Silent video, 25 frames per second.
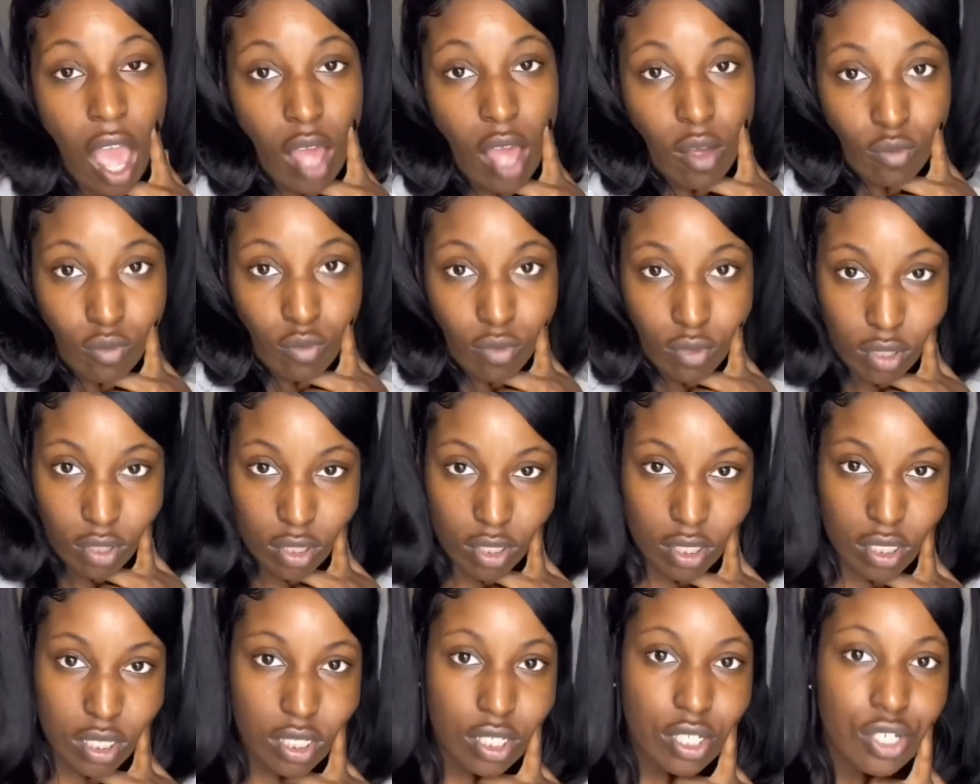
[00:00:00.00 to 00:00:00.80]
wanna
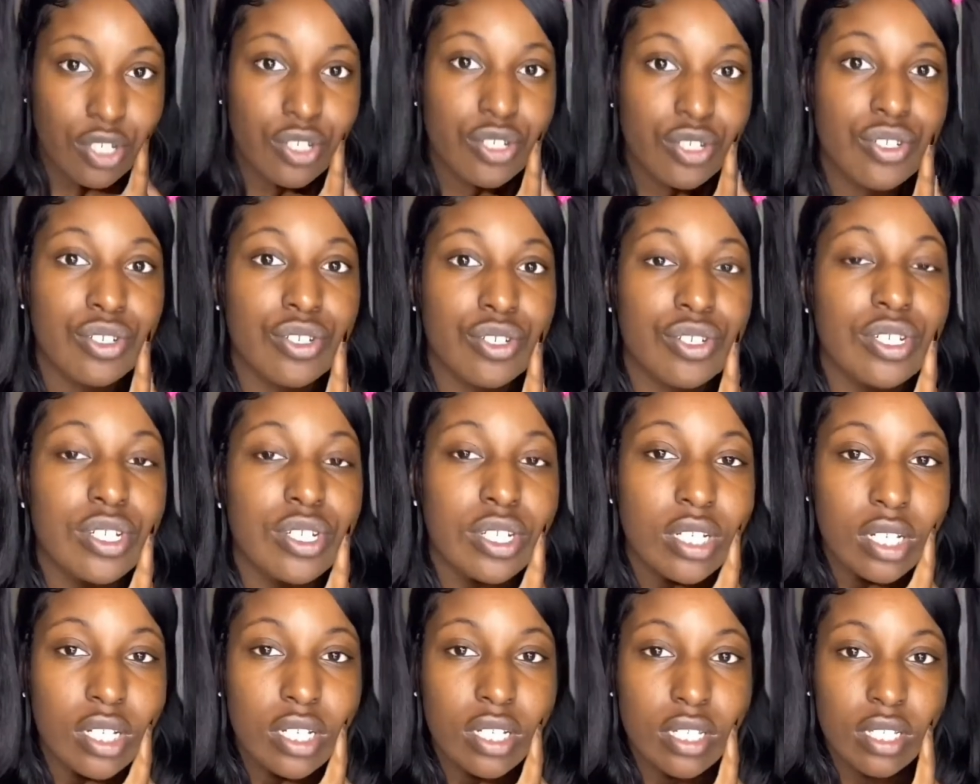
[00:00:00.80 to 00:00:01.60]
see your
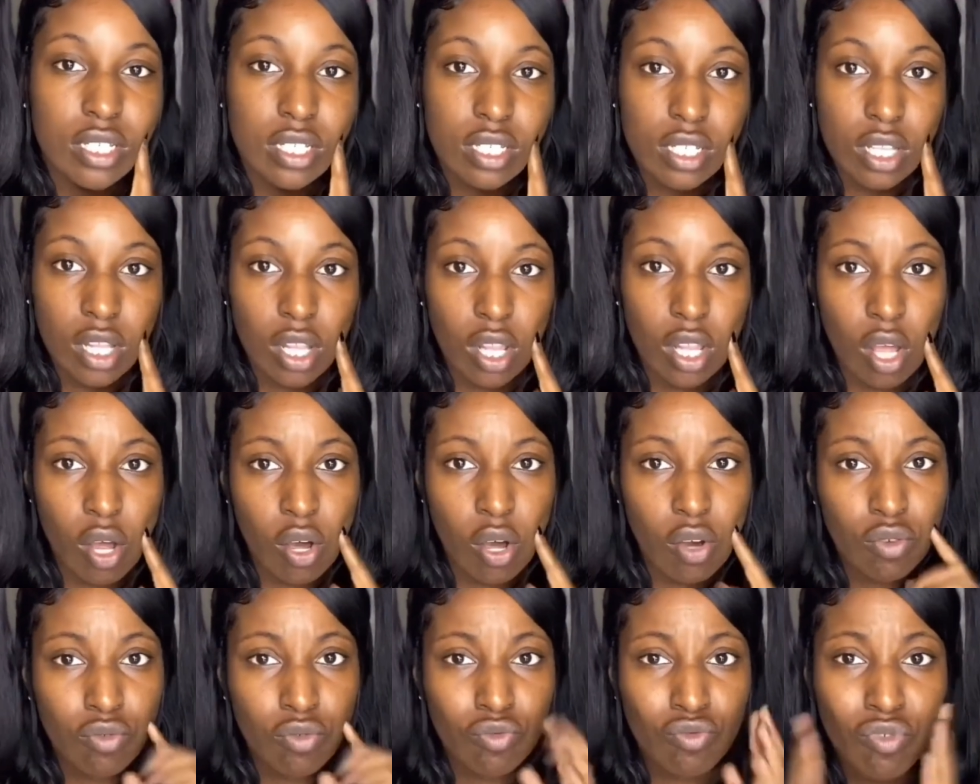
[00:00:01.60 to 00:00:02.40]
cheeks glow
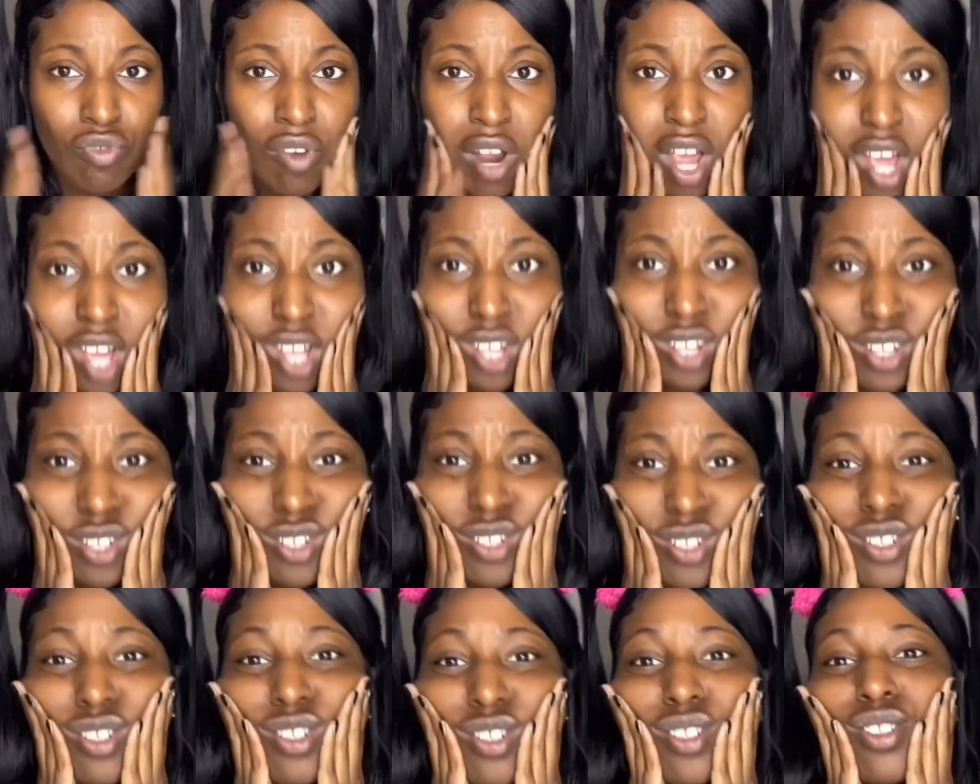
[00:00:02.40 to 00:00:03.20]
red,
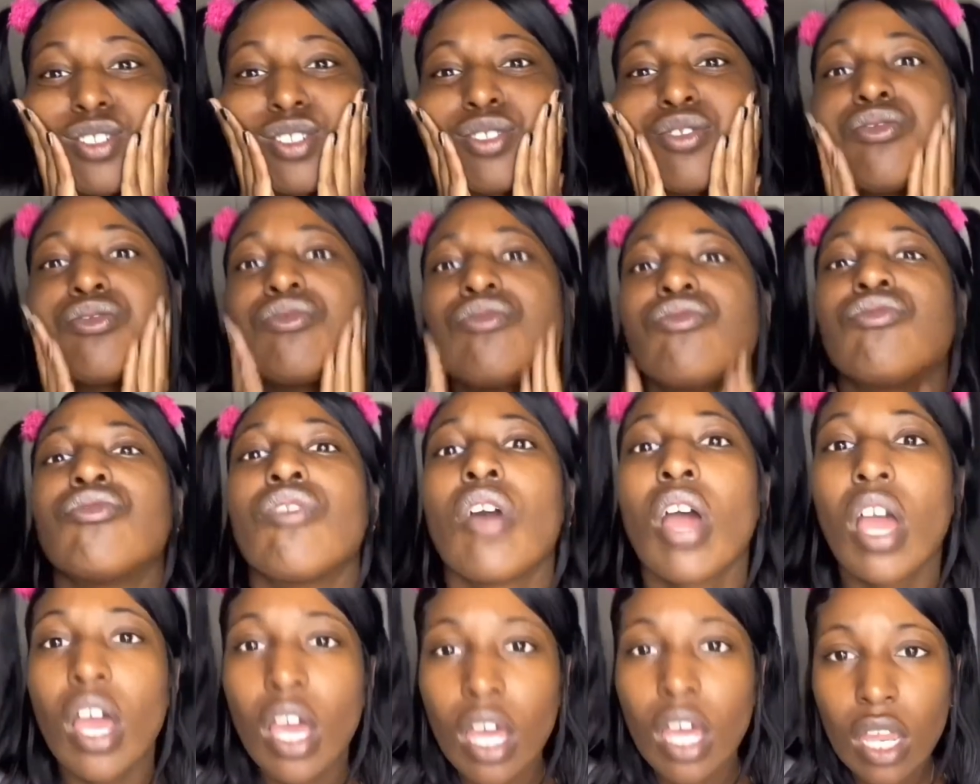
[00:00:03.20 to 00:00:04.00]

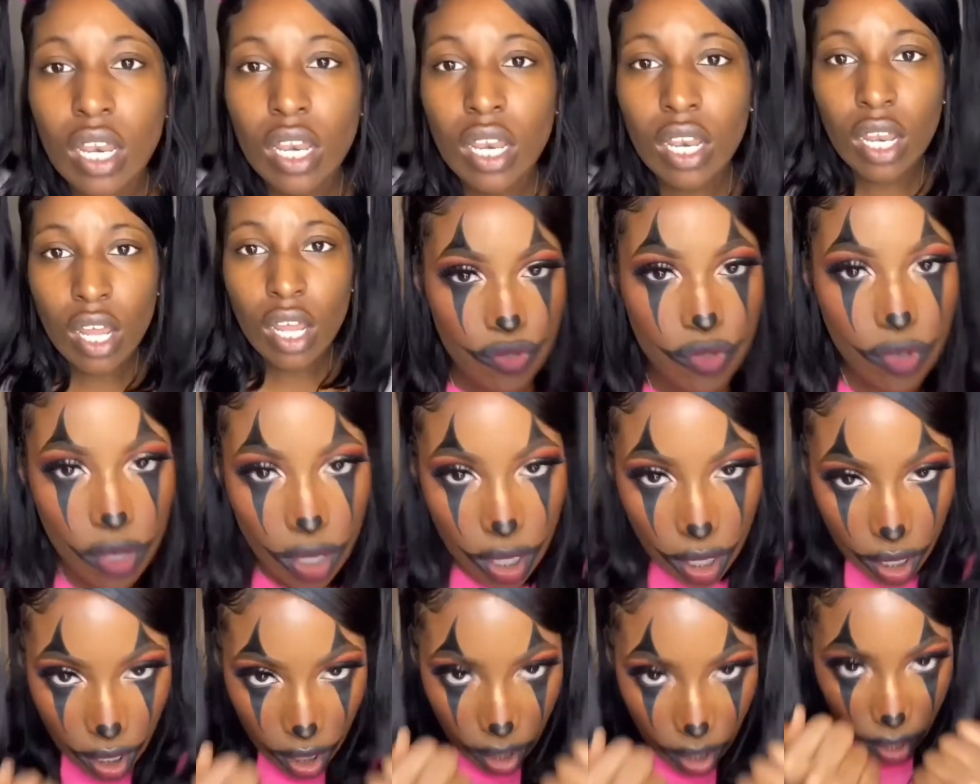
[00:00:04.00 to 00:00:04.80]
red,
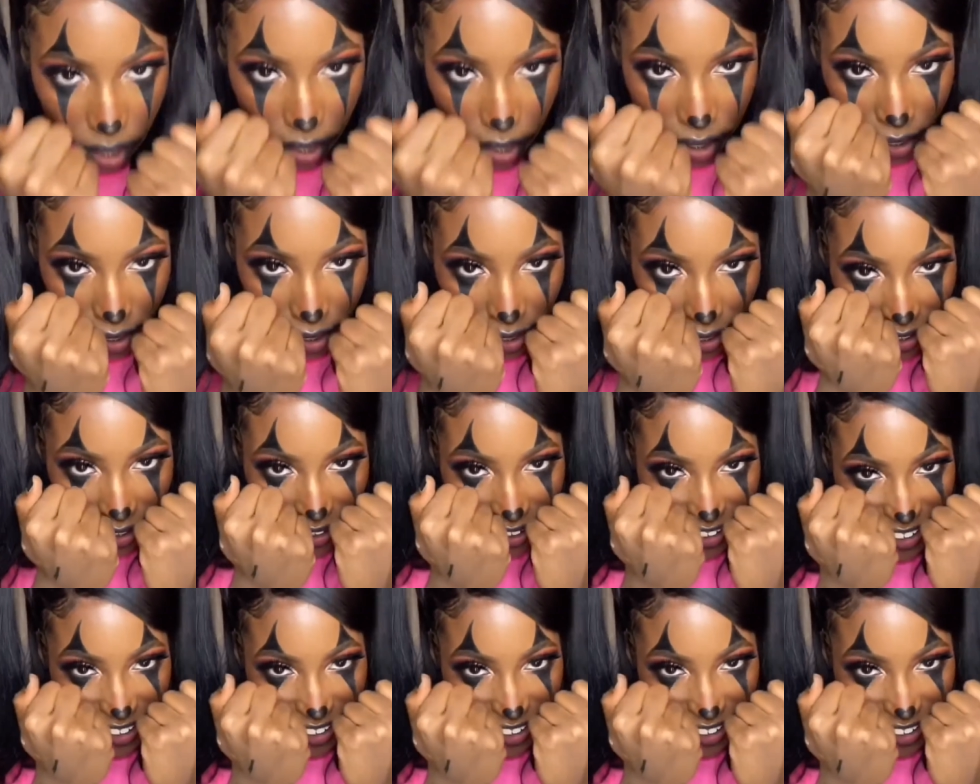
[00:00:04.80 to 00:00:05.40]
red.